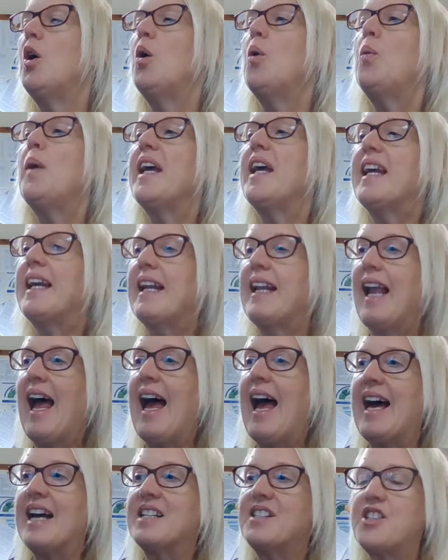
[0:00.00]
We're
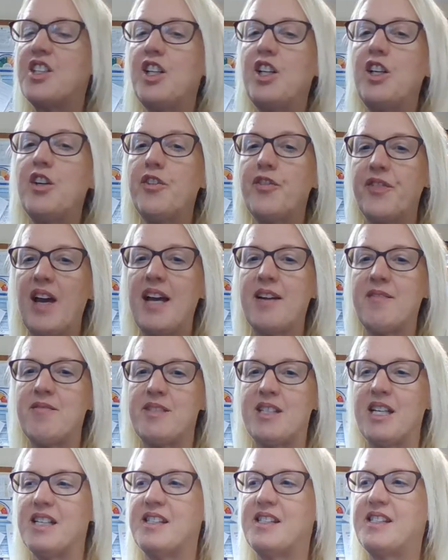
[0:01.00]
glad you found
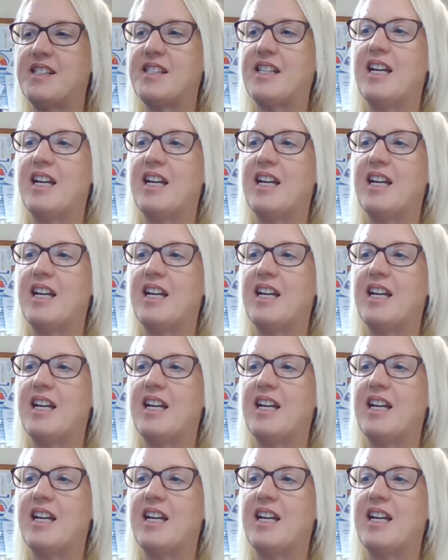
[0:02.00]
us,